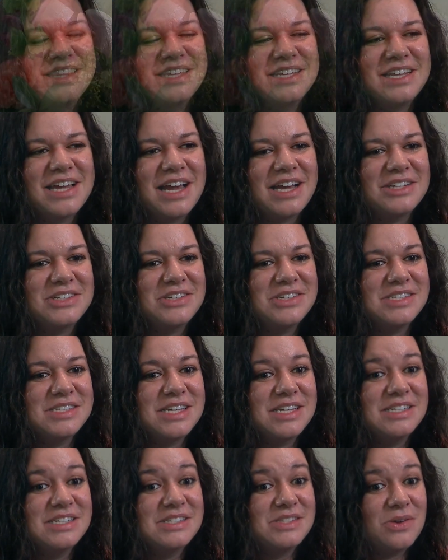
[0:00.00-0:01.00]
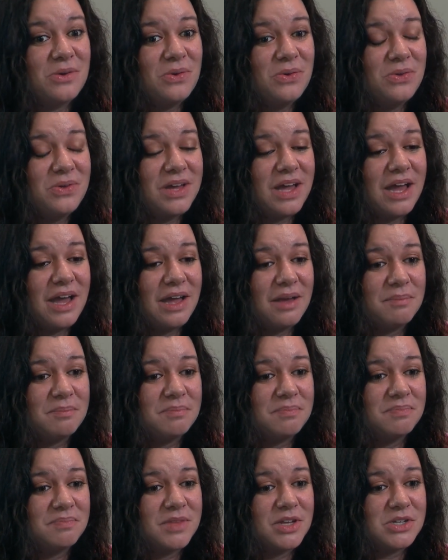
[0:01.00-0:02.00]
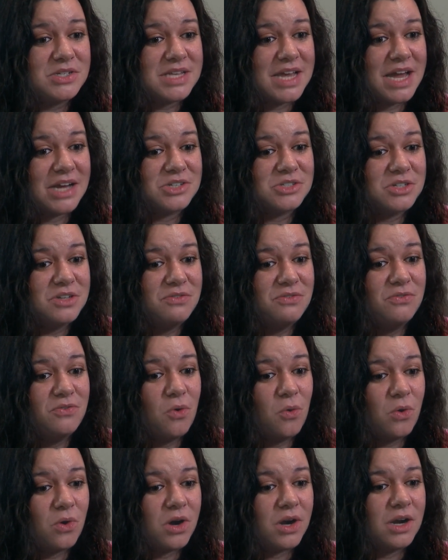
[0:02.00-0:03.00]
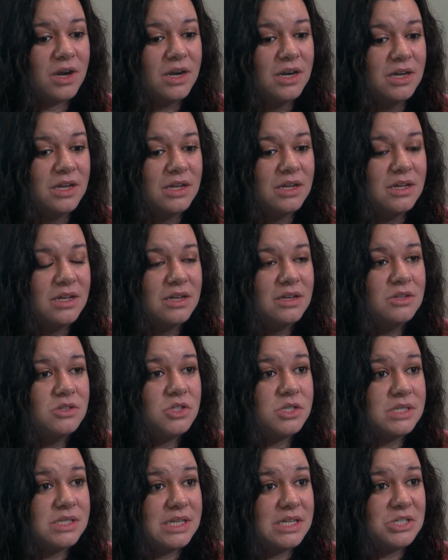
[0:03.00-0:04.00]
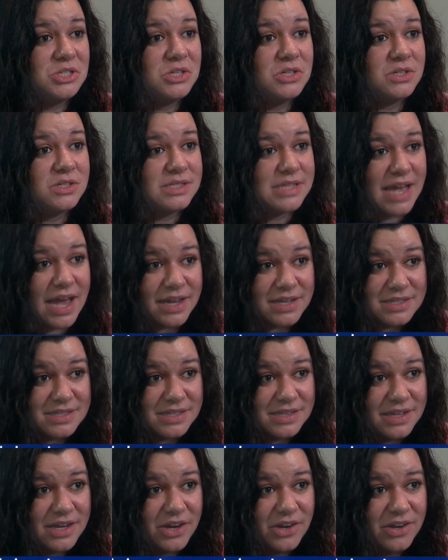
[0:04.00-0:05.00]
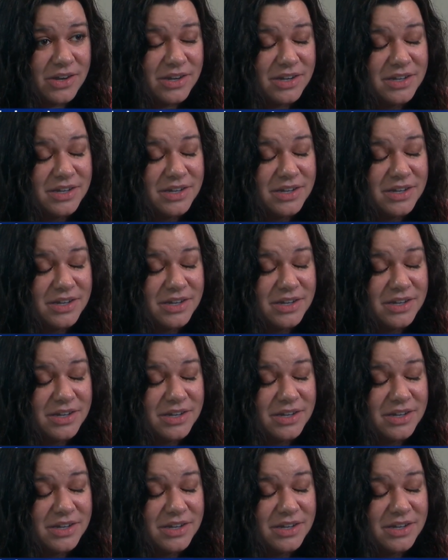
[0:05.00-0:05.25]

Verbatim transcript: the doctor said, so um, there's actually four gestational sacs in there.